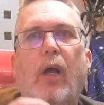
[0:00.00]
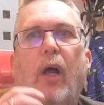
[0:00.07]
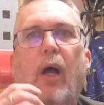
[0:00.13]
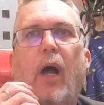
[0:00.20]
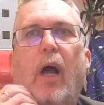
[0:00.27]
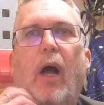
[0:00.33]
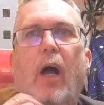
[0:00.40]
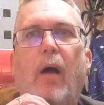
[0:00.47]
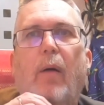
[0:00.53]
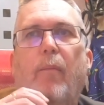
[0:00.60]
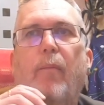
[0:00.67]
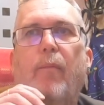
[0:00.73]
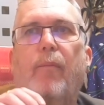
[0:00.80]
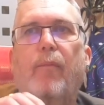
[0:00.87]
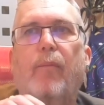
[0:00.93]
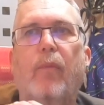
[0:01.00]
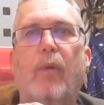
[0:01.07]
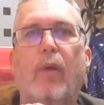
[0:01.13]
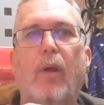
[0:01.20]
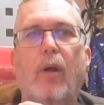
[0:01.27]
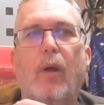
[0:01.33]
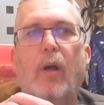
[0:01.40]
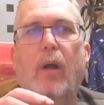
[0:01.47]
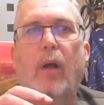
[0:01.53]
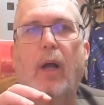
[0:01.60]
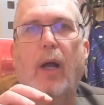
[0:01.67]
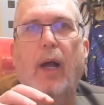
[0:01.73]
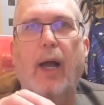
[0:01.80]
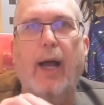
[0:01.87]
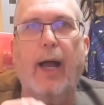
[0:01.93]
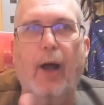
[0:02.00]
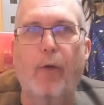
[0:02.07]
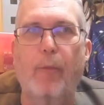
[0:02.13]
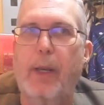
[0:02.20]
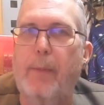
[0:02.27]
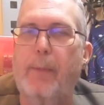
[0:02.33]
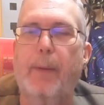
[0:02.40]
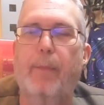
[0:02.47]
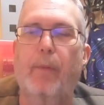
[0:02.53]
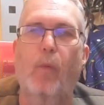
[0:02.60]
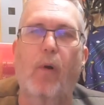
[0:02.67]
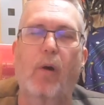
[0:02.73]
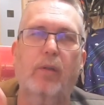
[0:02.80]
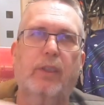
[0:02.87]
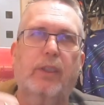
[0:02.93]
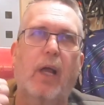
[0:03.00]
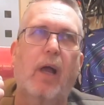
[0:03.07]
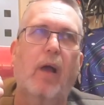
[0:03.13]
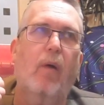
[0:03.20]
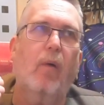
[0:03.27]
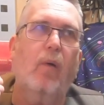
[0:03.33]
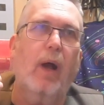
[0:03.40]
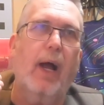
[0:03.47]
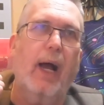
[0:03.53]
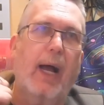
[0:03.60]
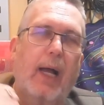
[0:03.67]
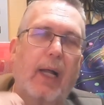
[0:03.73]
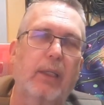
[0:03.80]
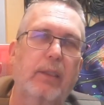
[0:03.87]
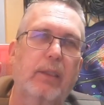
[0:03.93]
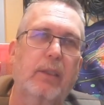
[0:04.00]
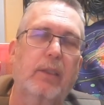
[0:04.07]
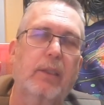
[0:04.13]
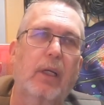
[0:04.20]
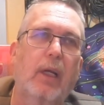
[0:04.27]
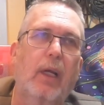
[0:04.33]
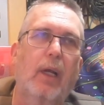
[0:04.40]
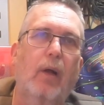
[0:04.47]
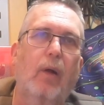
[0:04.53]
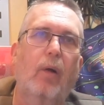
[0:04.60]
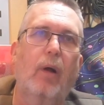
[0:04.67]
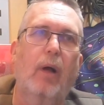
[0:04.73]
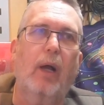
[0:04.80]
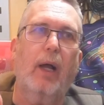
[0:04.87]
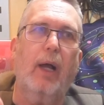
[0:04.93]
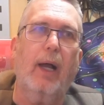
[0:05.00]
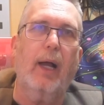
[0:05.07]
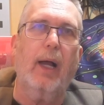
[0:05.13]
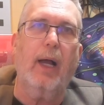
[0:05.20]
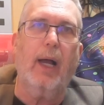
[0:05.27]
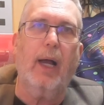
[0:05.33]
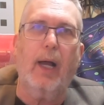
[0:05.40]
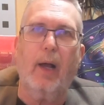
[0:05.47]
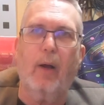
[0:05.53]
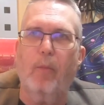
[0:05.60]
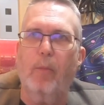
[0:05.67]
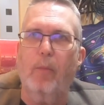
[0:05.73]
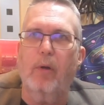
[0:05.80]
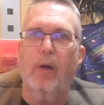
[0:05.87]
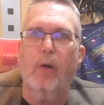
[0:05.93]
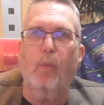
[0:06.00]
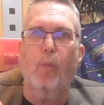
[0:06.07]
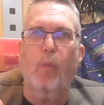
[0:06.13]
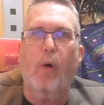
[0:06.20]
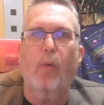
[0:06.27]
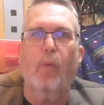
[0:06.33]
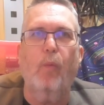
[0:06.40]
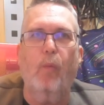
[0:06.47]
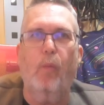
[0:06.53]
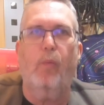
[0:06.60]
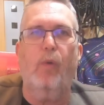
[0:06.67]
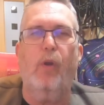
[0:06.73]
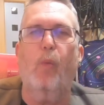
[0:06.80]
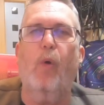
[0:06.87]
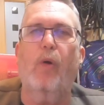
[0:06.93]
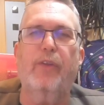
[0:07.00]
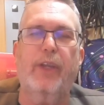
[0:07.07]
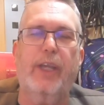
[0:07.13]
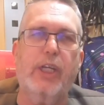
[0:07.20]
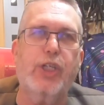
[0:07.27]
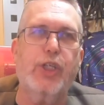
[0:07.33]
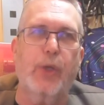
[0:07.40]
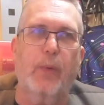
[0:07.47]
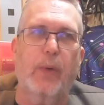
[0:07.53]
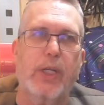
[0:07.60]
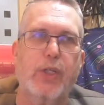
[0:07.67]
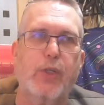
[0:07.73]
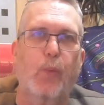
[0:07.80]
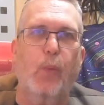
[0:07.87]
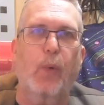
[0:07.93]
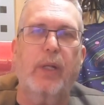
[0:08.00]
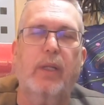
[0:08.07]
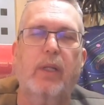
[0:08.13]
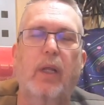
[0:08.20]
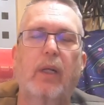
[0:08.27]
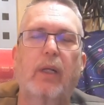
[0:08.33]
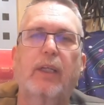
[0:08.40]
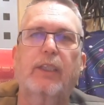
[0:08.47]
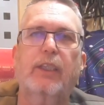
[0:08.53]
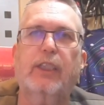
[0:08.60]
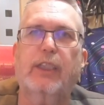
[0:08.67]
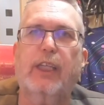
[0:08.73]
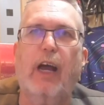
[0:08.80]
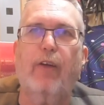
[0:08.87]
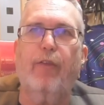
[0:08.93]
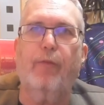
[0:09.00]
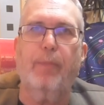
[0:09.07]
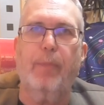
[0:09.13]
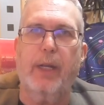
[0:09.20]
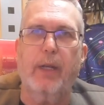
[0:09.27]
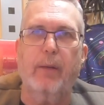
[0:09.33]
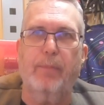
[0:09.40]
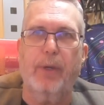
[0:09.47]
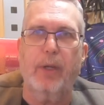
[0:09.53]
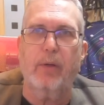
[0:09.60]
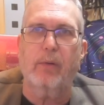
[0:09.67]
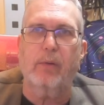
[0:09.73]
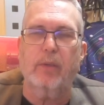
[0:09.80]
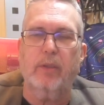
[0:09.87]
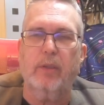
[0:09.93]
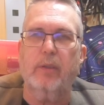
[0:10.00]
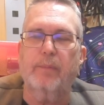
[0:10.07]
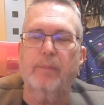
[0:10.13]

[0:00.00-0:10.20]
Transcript: how many people walked out and what the issue is with staff being abused.